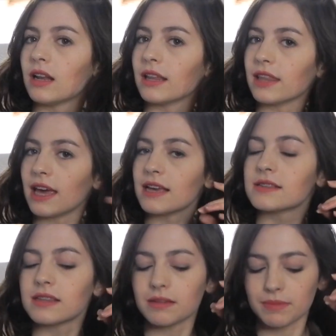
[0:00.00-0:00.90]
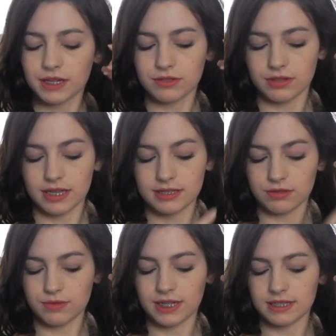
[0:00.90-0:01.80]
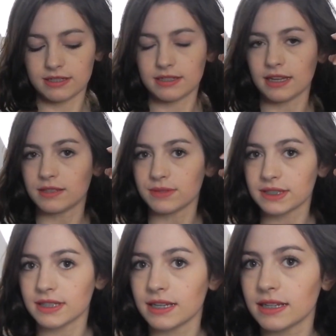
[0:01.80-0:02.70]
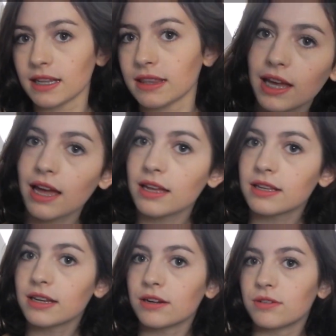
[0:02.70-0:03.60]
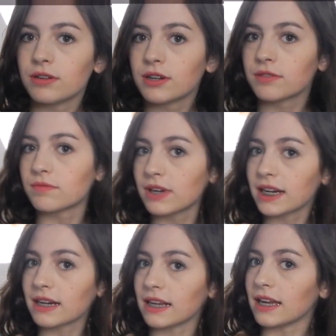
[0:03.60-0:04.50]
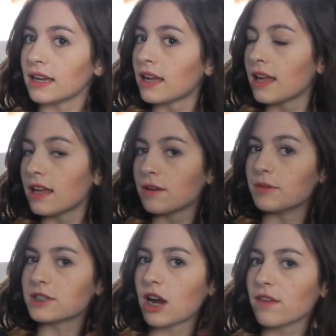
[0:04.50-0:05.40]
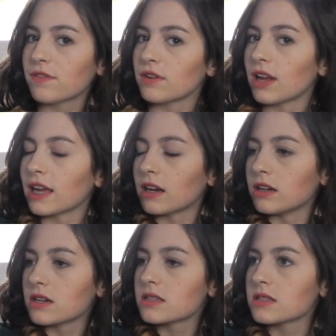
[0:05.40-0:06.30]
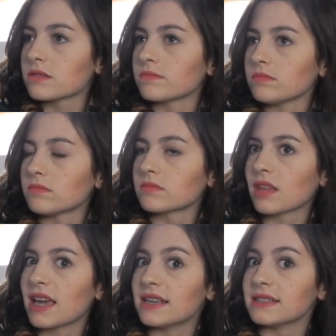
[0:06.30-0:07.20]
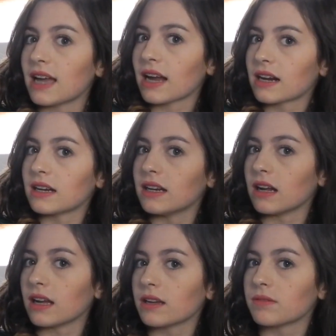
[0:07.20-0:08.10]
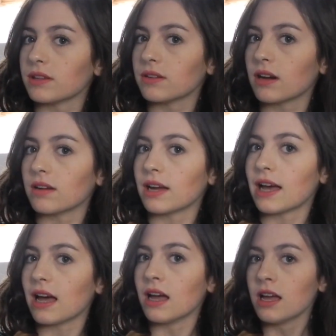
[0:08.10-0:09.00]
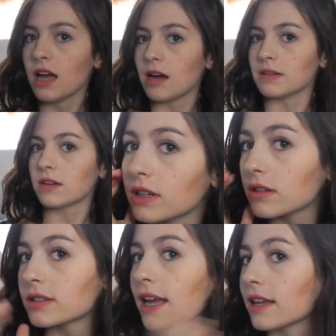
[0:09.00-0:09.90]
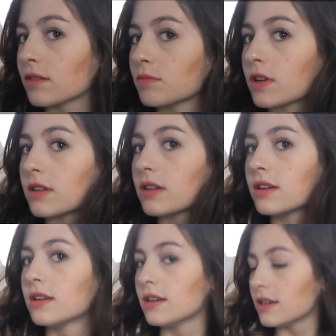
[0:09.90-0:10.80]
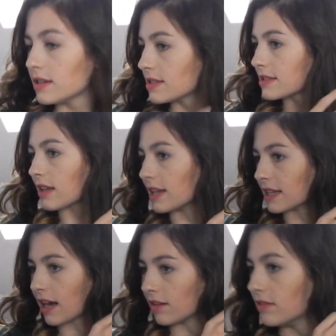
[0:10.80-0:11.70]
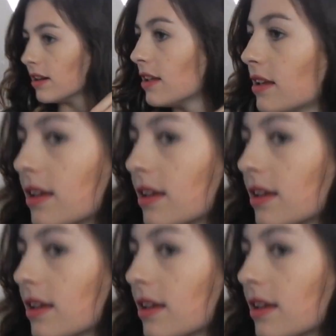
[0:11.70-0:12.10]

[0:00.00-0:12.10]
like this, and then make sure they still stay twisted, and get a little ringlet, which I feel like looks exactly like when you curl your hair. I mean, look, I've taken one side out.